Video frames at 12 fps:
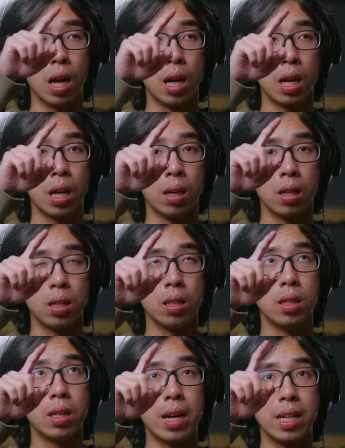
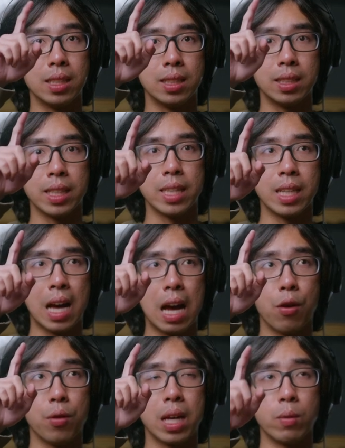and see
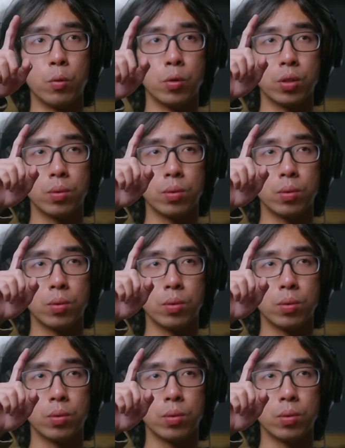how they